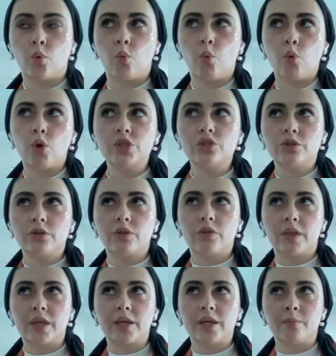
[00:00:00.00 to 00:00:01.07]
What do you
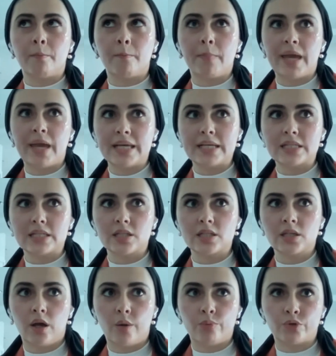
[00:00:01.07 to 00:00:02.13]
think makes
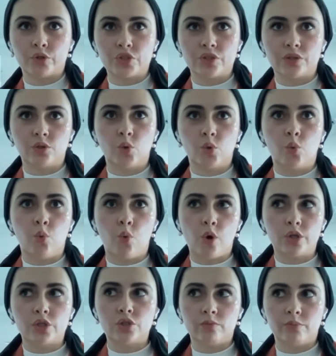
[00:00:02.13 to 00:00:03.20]
a person
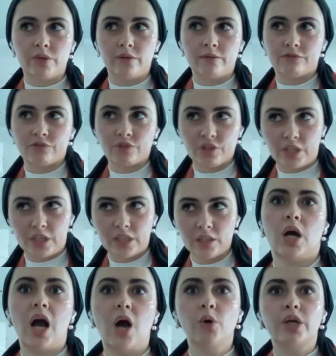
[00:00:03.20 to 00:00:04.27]
want to be free?
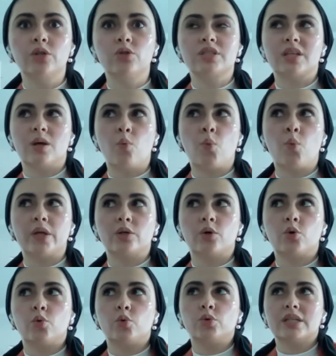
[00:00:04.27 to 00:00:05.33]
How can someone
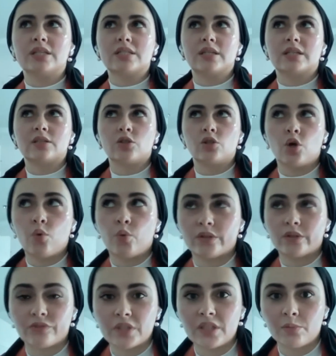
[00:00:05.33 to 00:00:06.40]
who does not know what
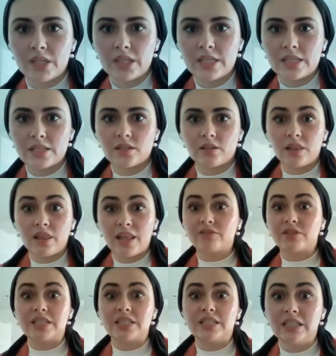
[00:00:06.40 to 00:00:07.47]
freedom is, never
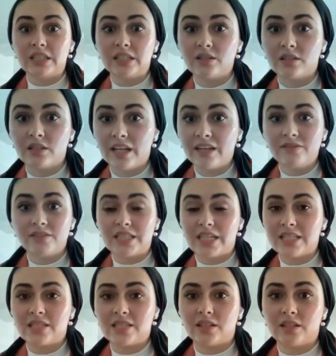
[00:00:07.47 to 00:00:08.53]
seen it, never
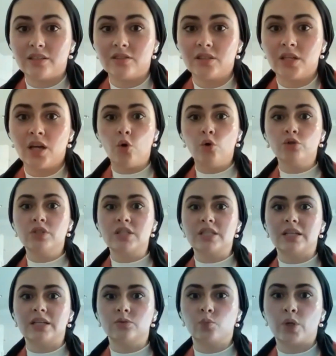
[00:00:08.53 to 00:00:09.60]
tasted it, all of a
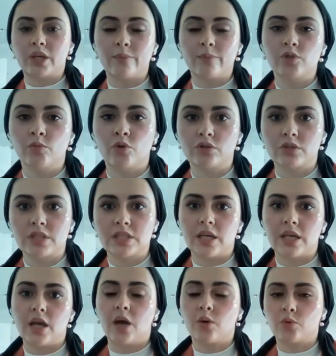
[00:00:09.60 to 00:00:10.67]
sudden wake up tomorrow and
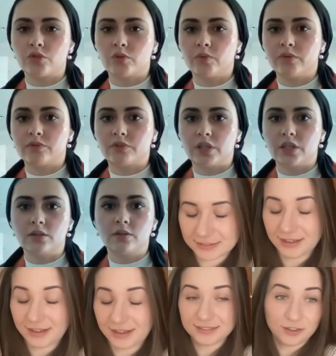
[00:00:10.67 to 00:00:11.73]
say, I want to be free?
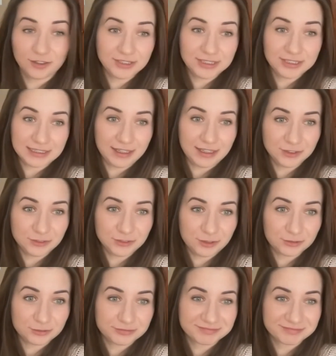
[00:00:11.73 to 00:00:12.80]
I honestly, I don't
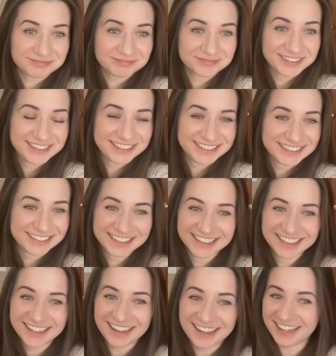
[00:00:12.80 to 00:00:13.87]
know.
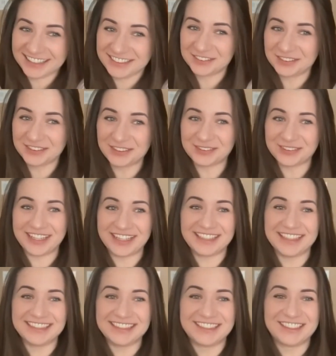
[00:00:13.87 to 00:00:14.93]
I don't know. Like
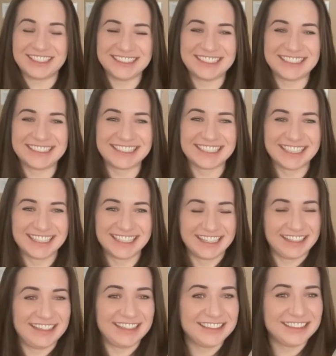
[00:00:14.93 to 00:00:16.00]
that's just
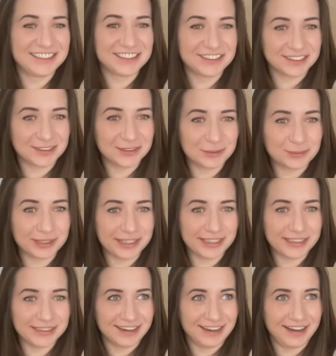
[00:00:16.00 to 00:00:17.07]
the
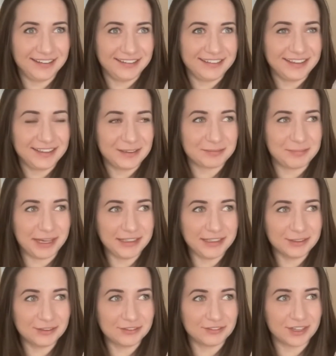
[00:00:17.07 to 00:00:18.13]
way I think
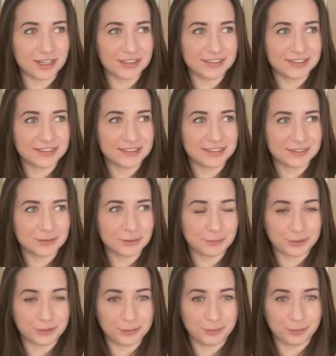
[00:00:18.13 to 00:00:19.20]
many of us
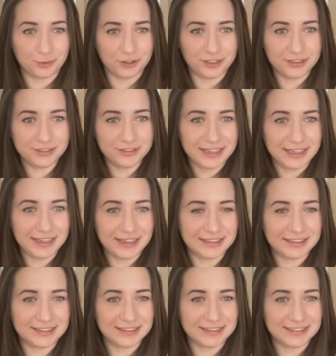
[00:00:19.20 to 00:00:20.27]
were born,
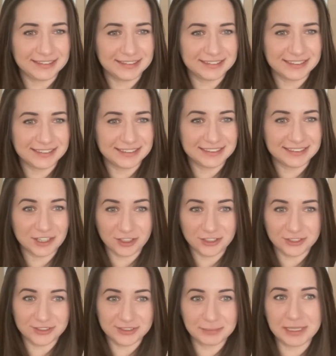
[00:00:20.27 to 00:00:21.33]
and it's hard
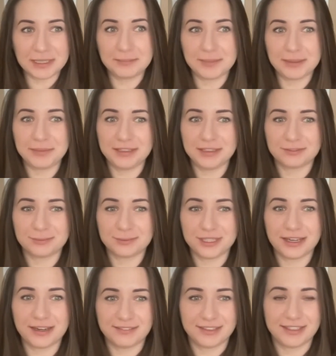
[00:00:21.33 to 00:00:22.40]
to explain. Maybe if we
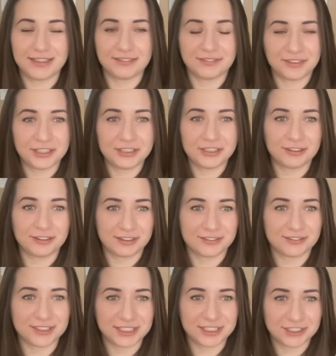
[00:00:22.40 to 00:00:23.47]
have like a very long
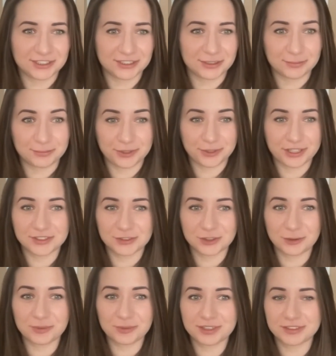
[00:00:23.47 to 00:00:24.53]
conversation and
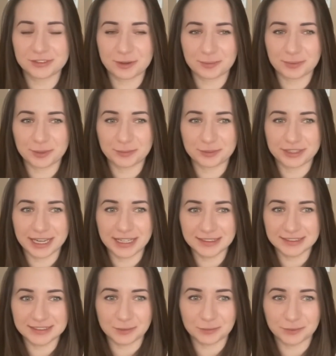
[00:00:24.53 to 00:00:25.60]
brainstorm on this topic, we'll
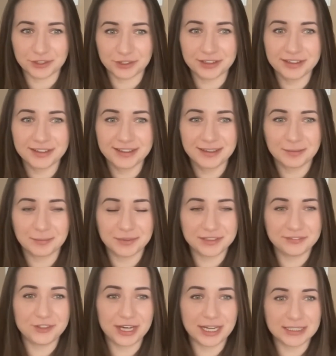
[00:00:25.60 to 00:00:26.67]
get somewhere. But
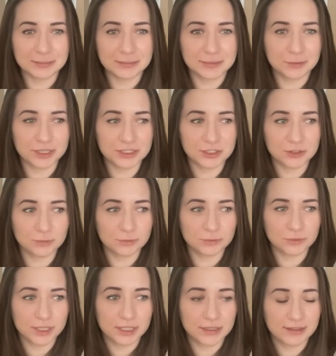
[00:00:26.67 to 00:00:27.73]
if you ask me a question
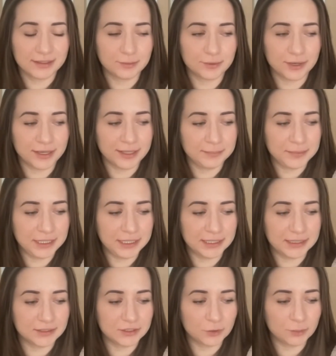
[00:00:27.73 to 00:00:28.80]
like why me
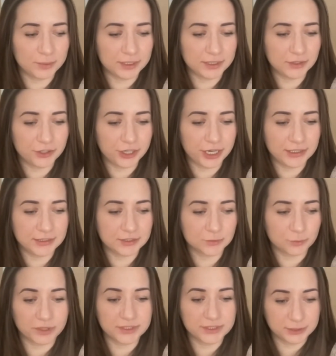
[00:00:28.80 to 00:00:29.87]
and so many
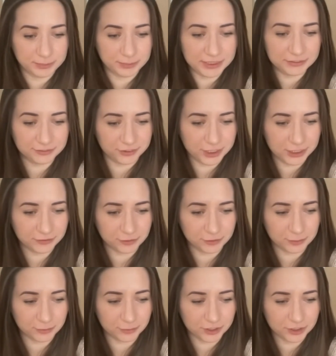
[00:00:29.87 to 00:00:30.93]
Ukrainians want to be free
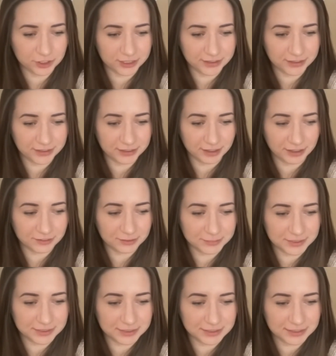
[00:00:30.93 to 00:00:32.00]
from Russia and their
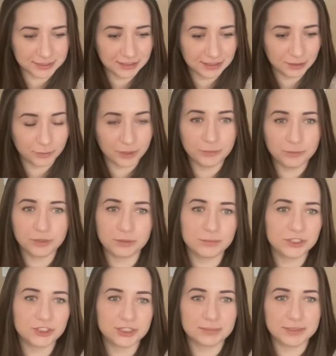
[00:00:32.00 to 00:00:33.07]
government, why wouldn't
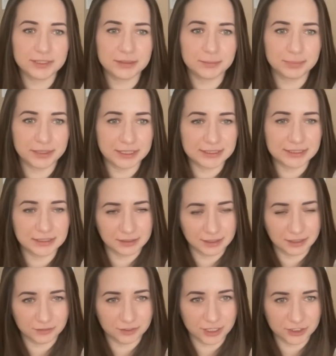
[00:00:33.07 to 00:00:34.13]
we just be complacent
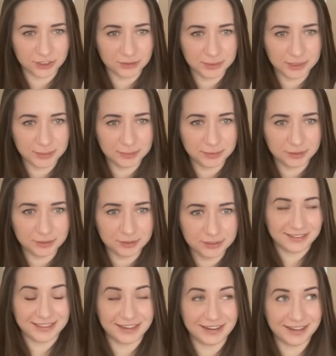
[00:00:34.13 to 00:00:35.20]
like Russian
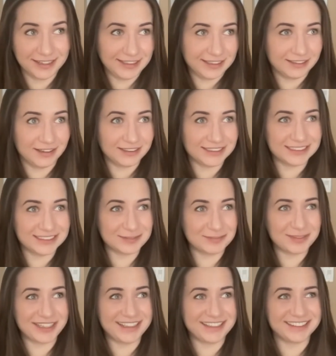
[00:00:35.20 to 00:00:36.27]
people? I cannot
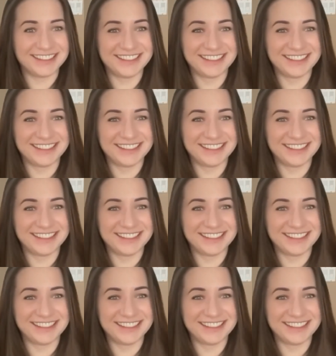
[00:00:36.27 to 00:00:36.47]
explain.